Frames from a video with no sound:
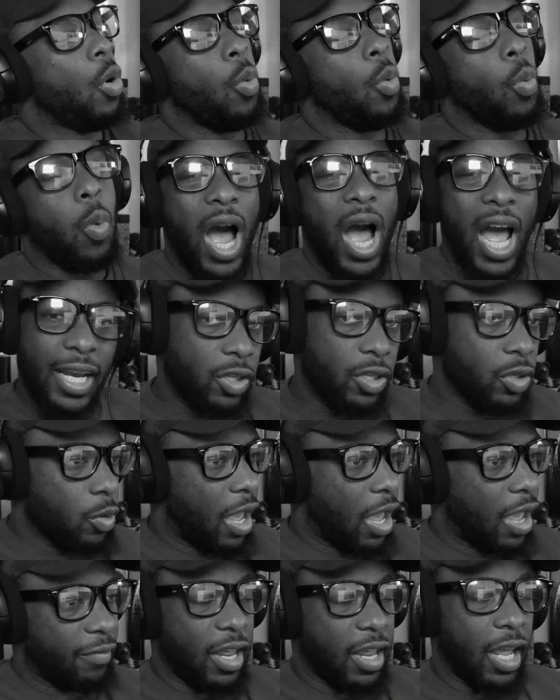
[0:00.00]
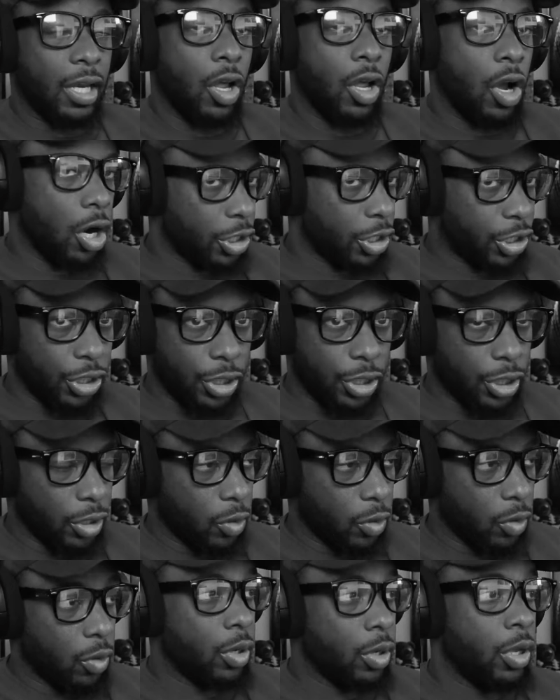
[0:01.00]
why do you have that large hoodie
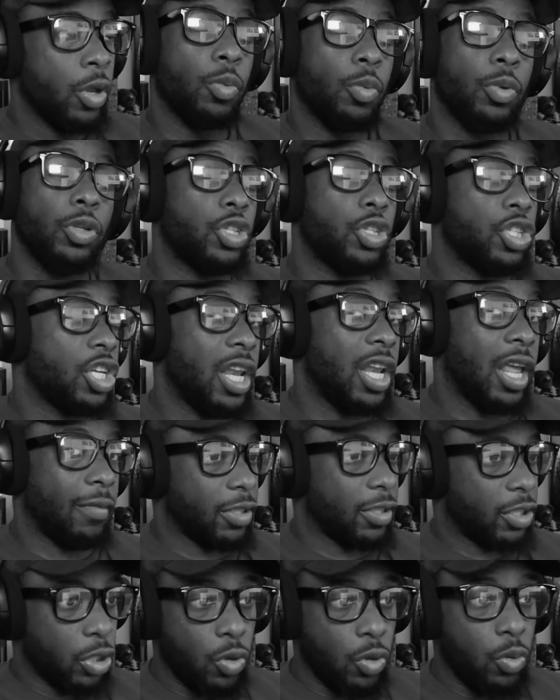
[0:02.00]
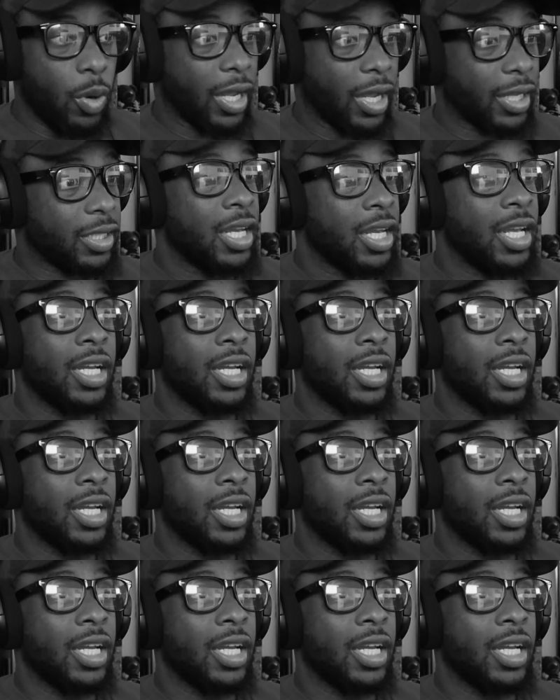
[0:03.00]
on when you should have a two X?